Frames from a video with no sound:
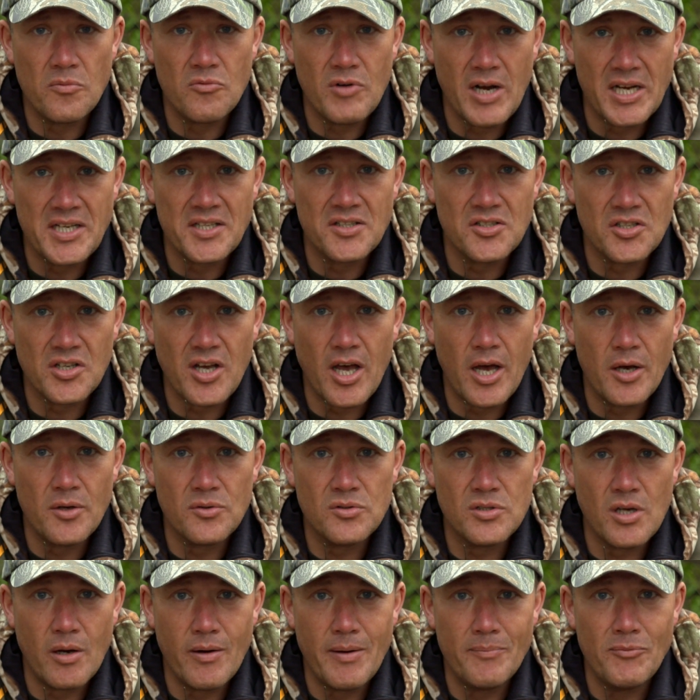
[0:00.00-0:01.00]
ready to go,
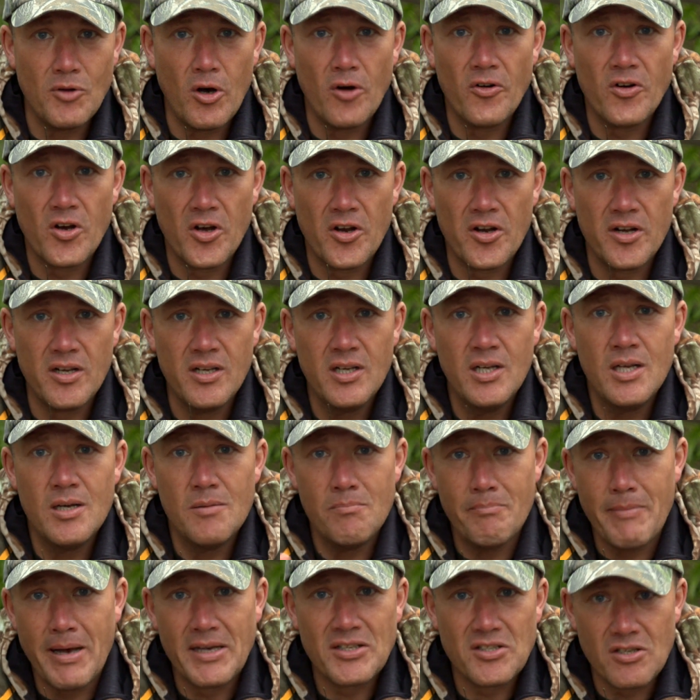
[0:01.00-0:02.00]
so I'm not going to
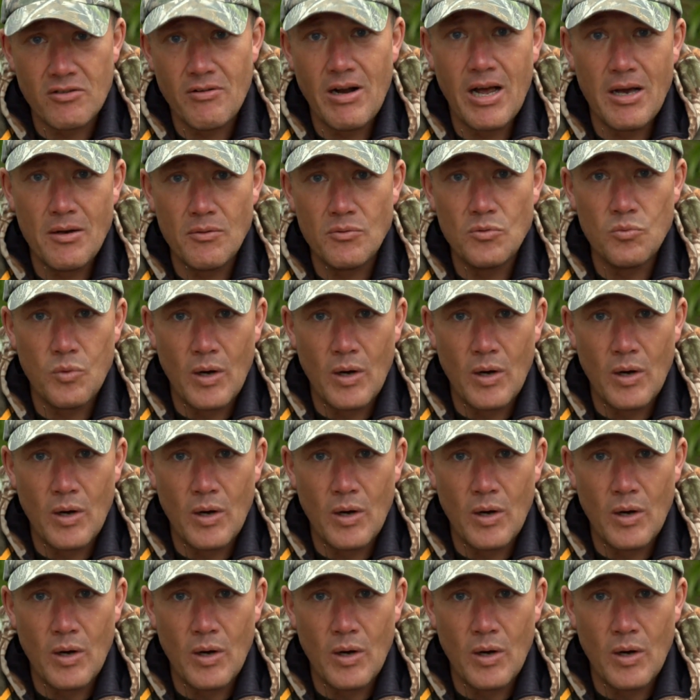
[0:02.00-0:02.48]
mess around